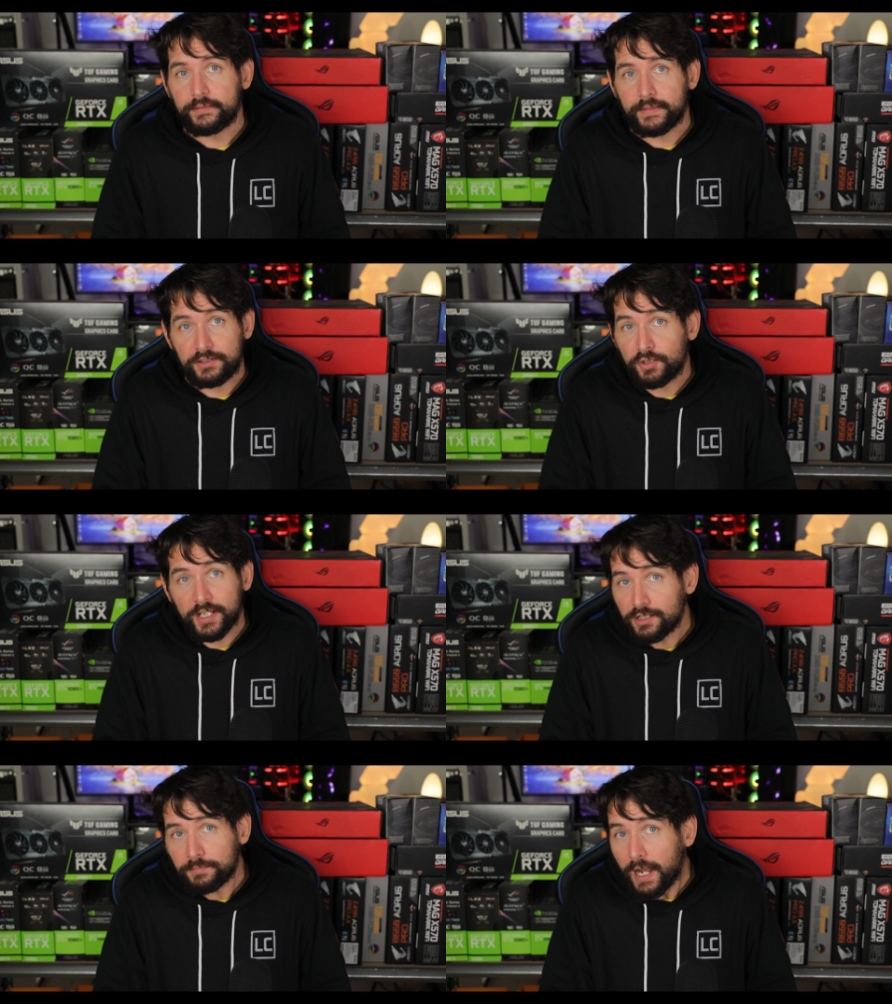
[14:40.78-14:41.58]
that you
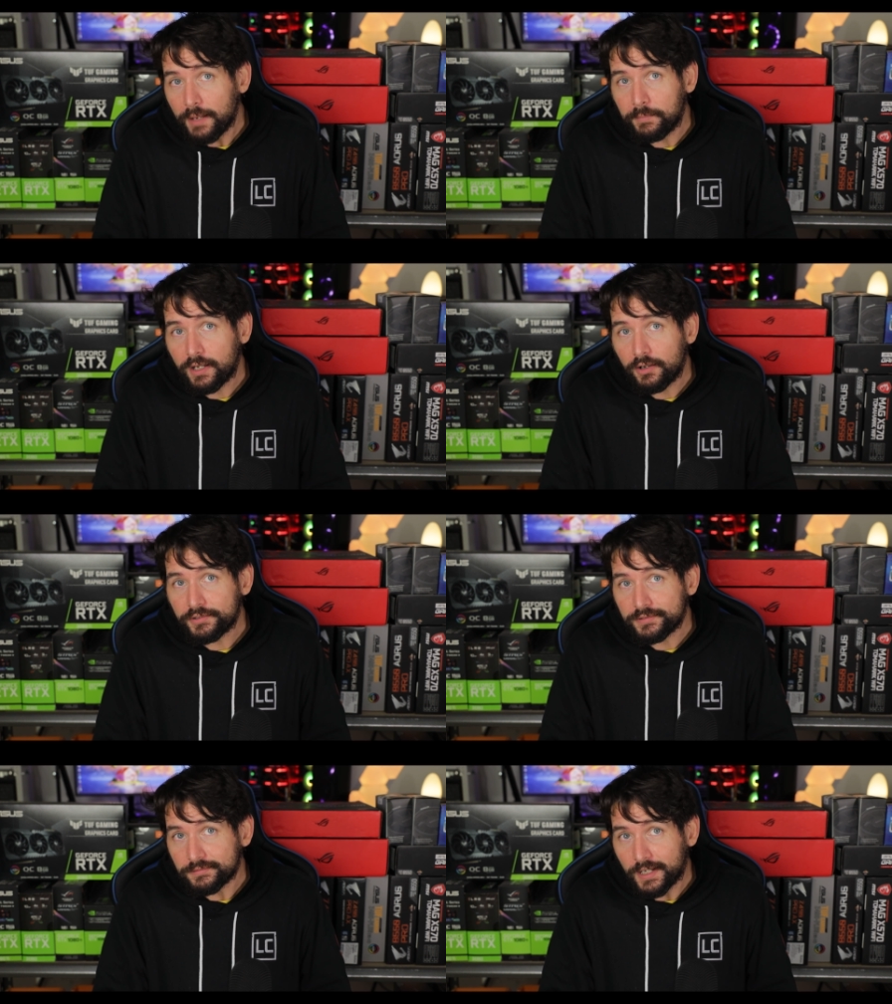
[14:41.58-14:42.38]
cannot buy
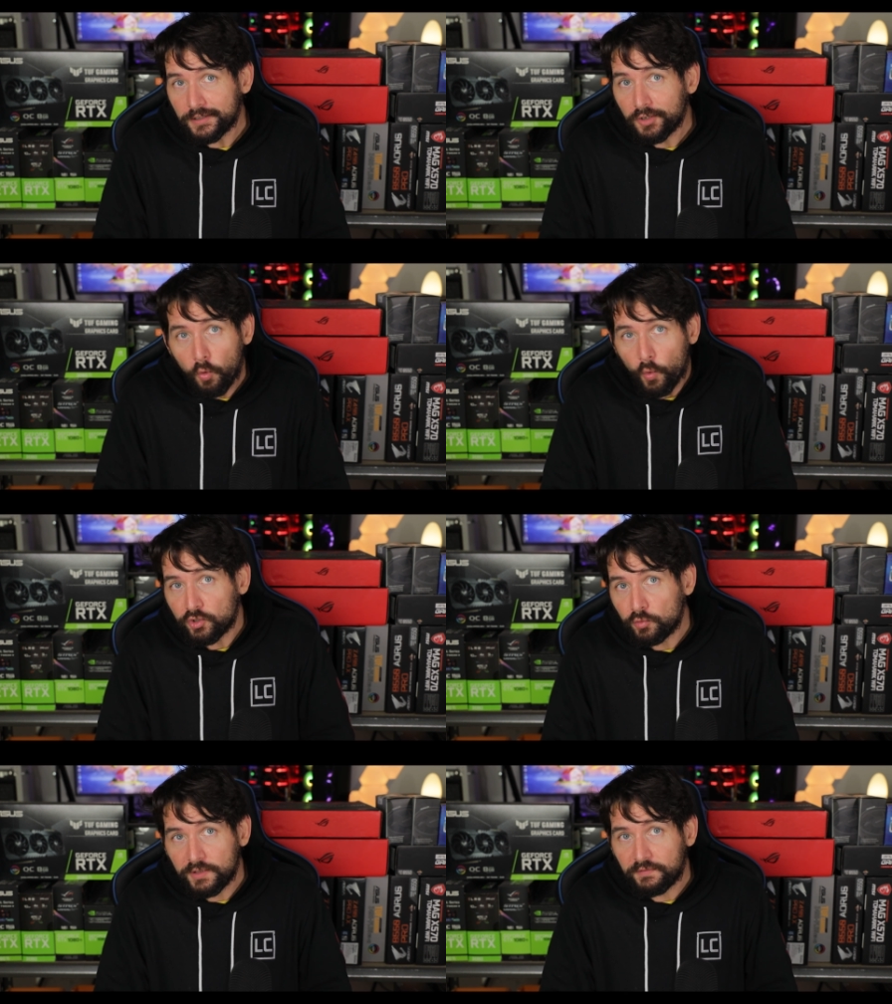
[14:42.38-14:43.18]
because they're nowhere
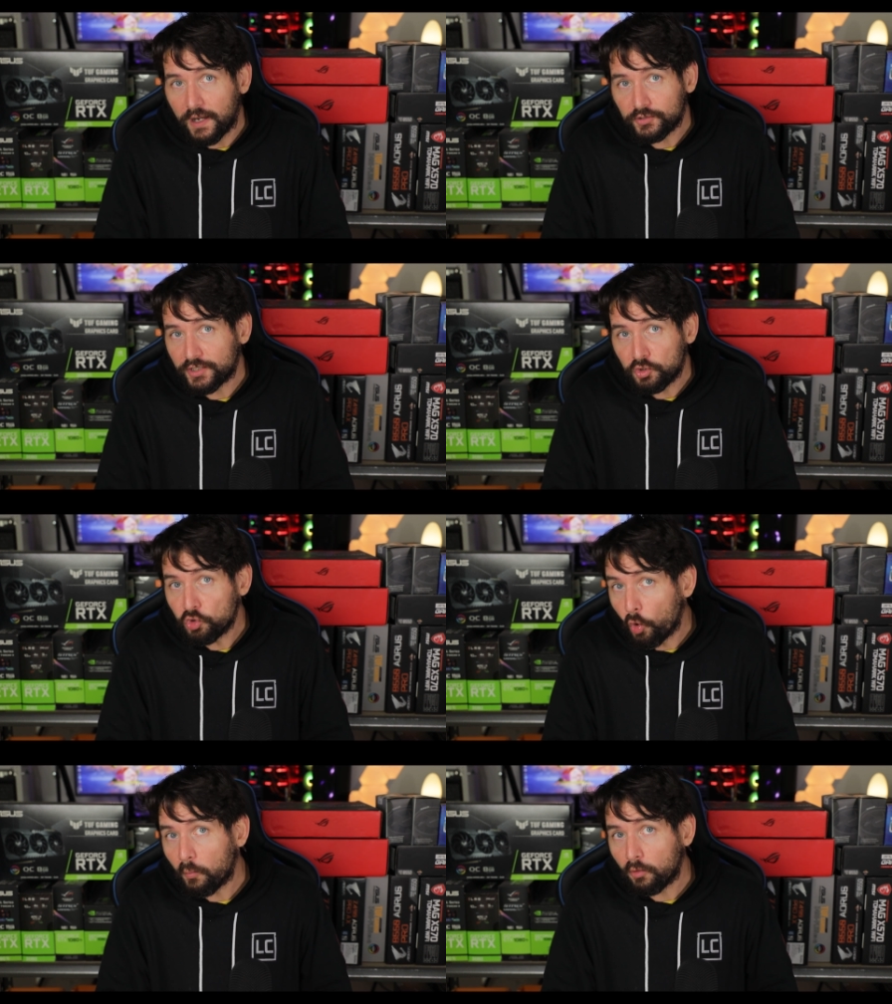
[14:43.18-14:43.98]
to be found at a
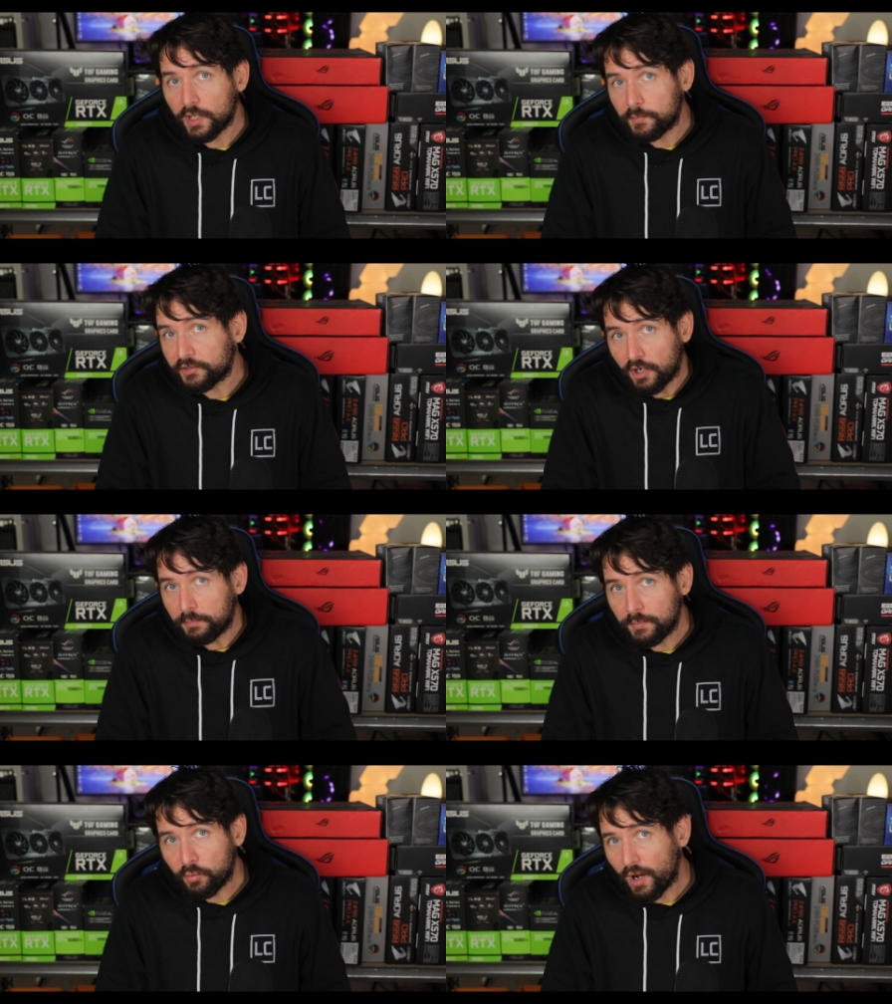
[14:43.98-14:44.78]
normal
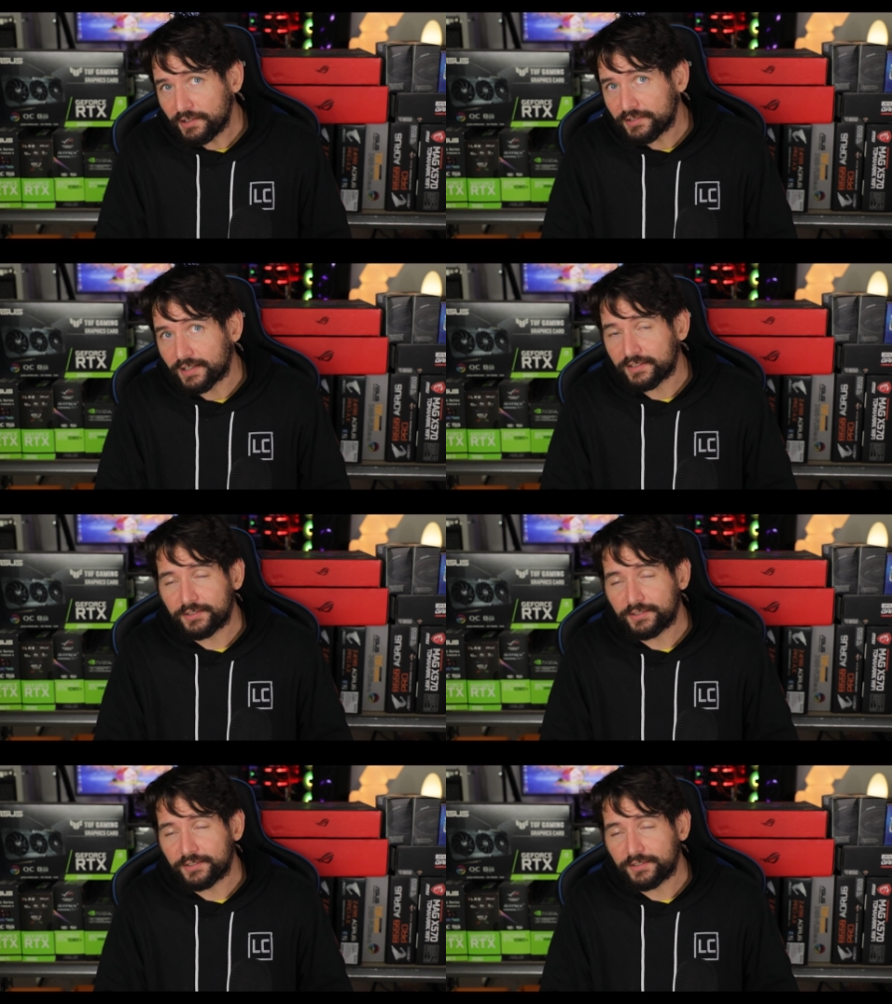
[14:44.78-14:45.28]
MSRP pricing.